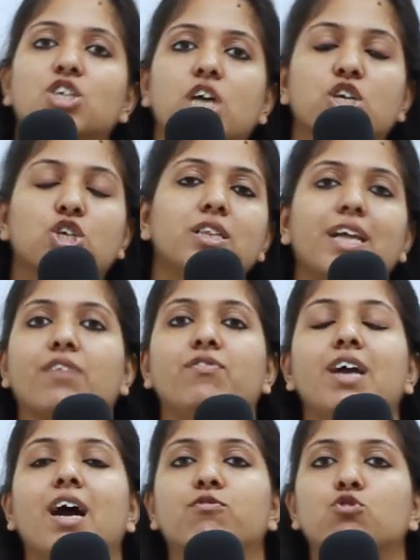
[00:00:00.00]
conjunction
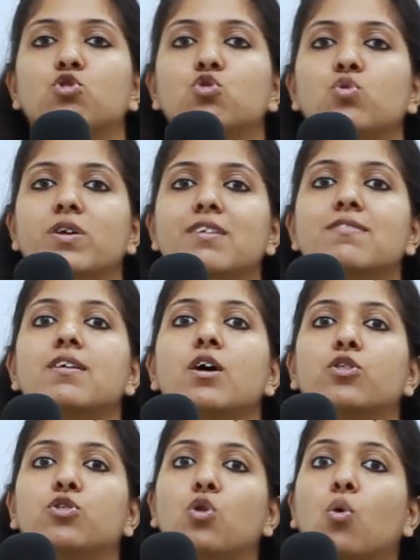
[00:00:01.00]
that we have to do is
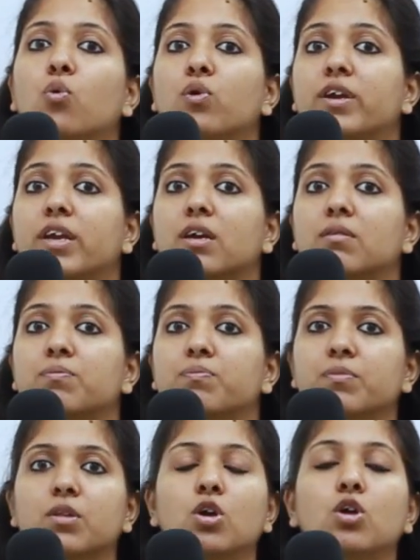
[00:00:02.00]
donc.
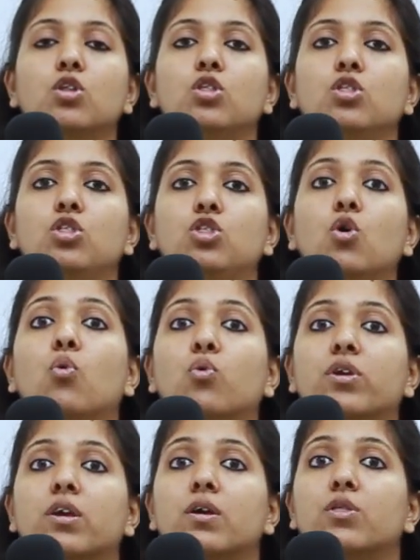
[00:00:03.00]

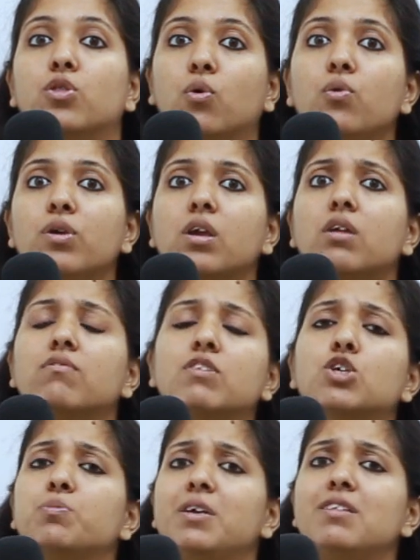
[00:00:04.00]
Donc. Donc,
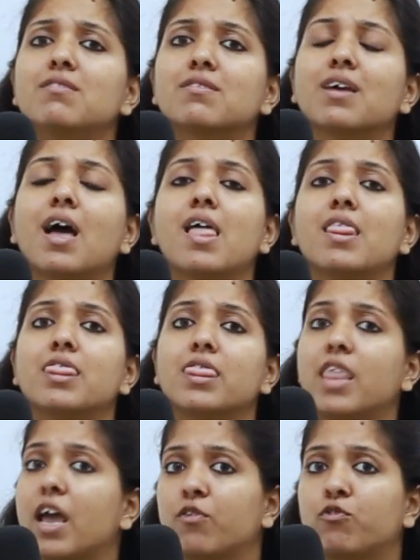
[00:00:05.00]
which means
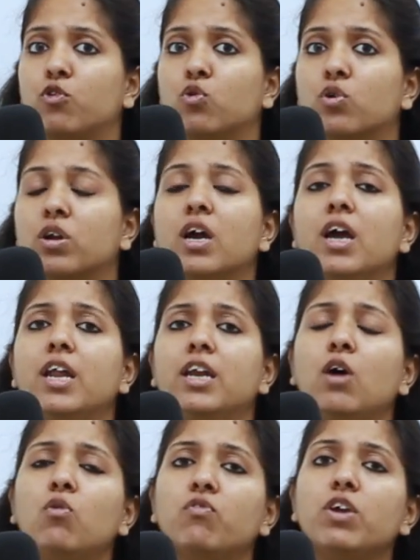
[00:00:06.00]
therefore.
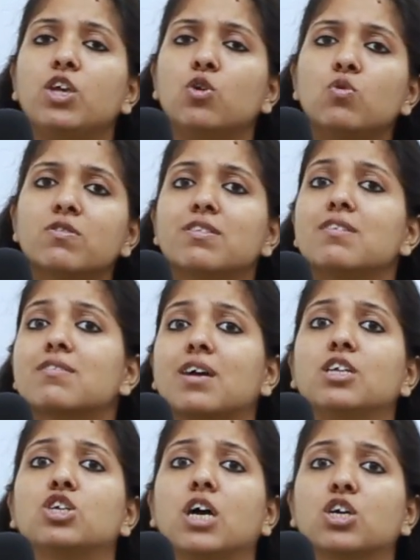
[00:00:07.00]
Now we use this
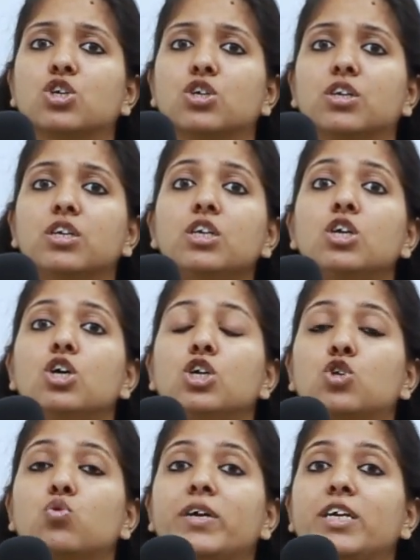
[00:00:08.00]
conjunction
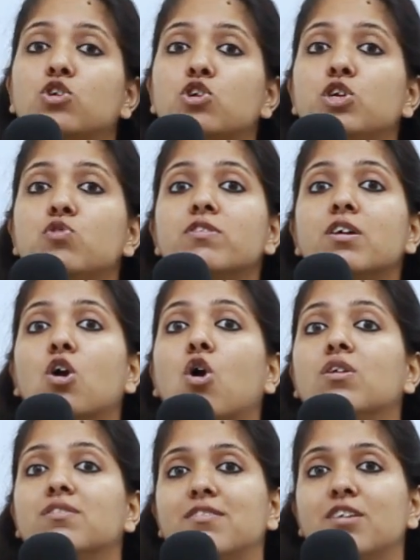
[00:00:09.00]
to introduce a
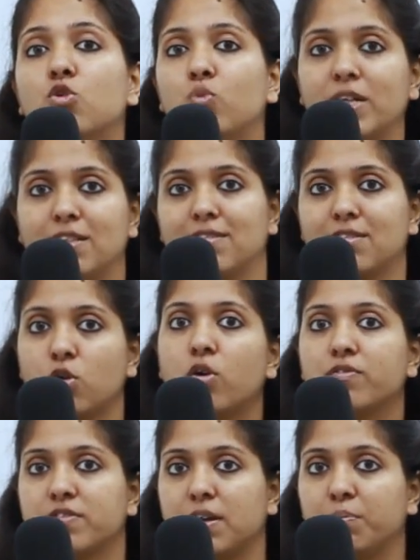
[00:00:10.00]
consequence
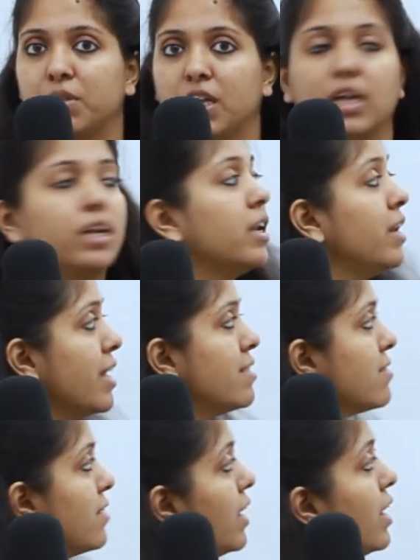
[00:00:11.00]
of something.
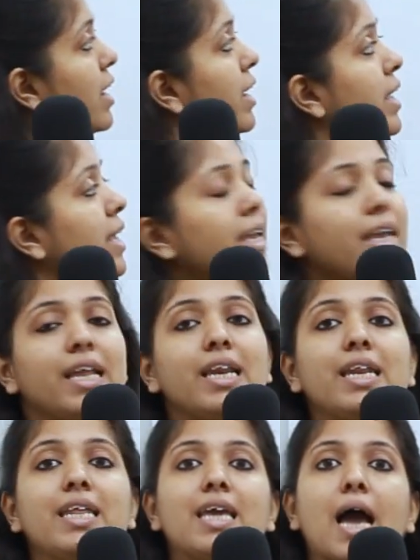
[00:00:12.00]
Let's say,
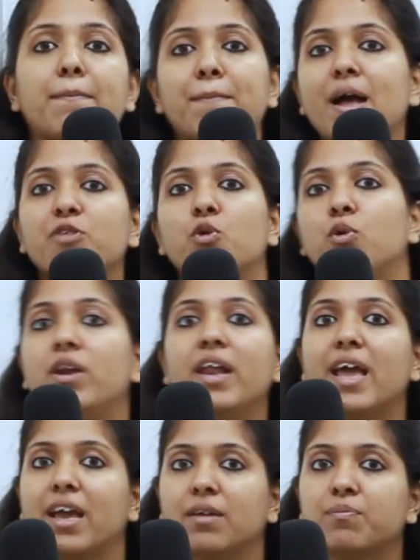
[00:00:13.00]
il n'y a pas de
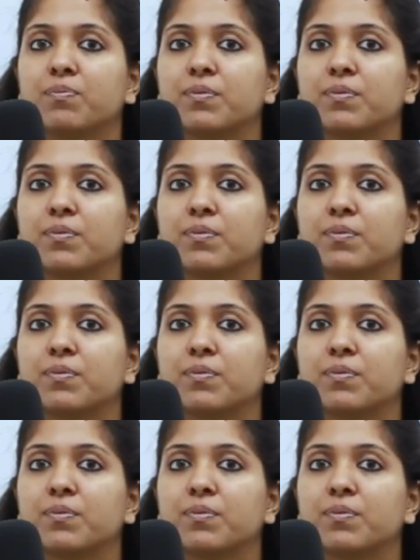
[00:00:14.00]
lait.